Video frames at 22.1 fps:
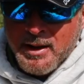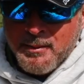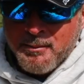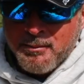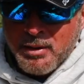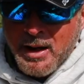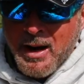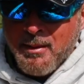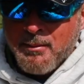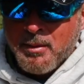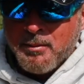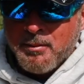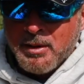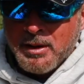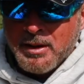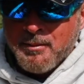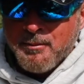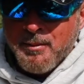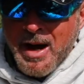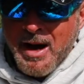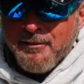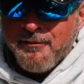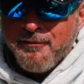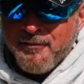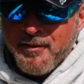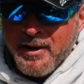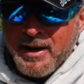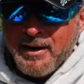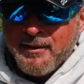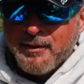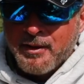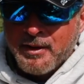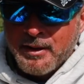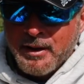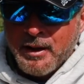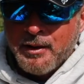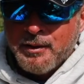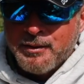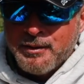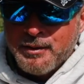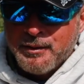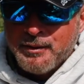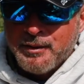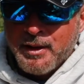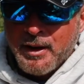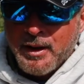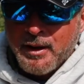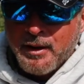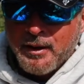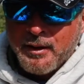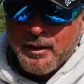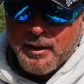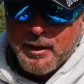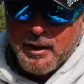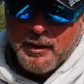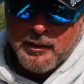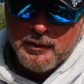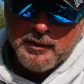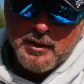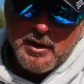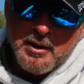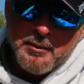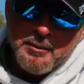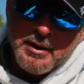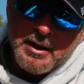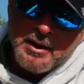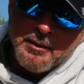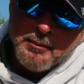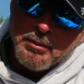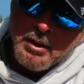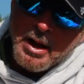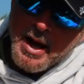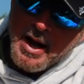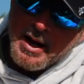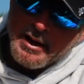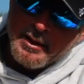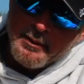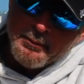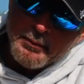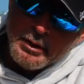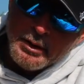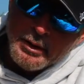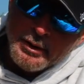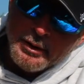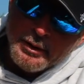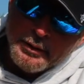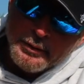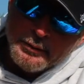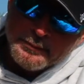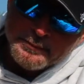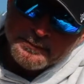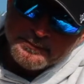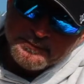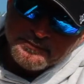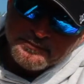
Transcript: probably my favorite go-to color is going to be a black and blue